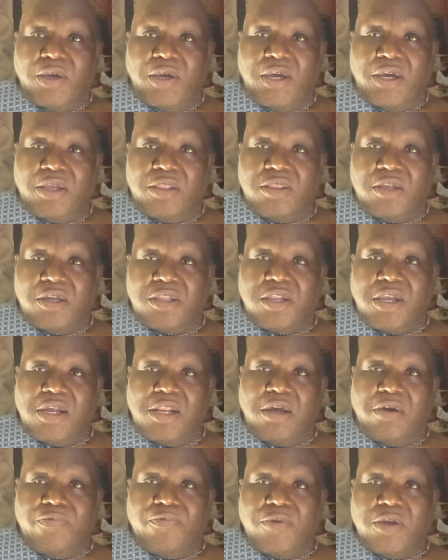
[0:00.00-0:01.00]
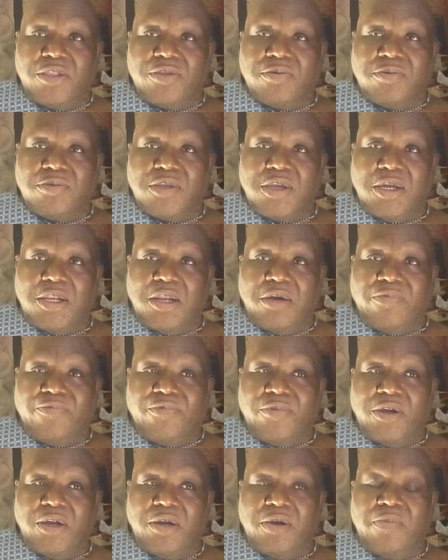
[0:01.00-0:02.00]
And tell a friend to tell a
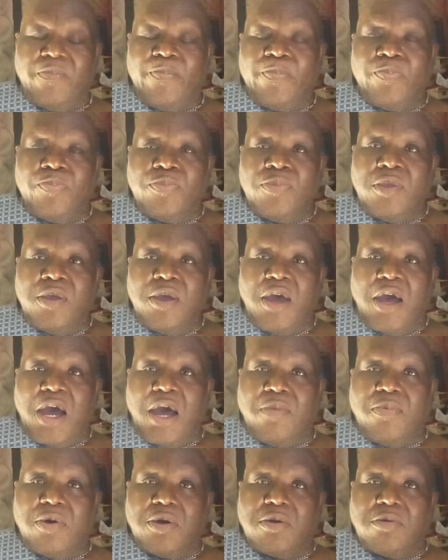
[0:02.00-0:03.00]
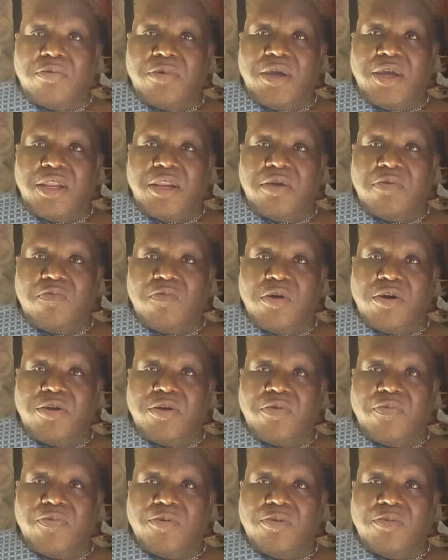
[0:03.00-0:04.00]
friend. Have a great and
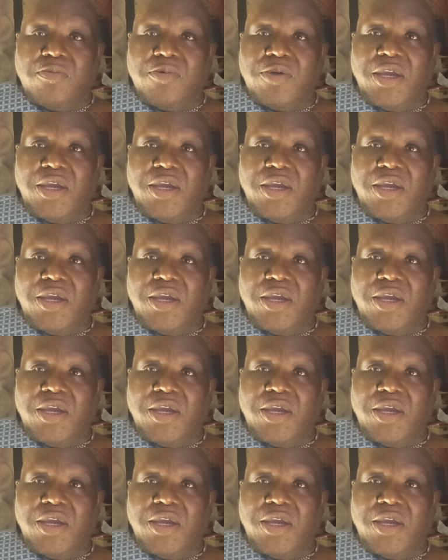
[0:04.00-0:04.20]
wonderful